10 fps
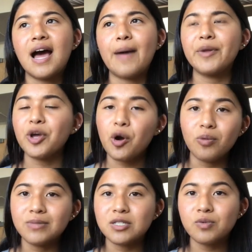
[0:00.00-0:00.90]
I'm gonna go
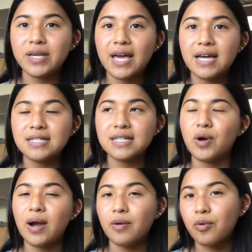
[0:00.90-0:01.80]
home this weekend, so
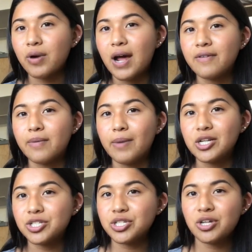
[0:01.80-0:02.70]
I won't have
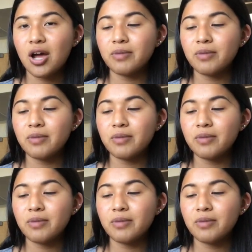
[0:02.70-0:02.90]
much to talk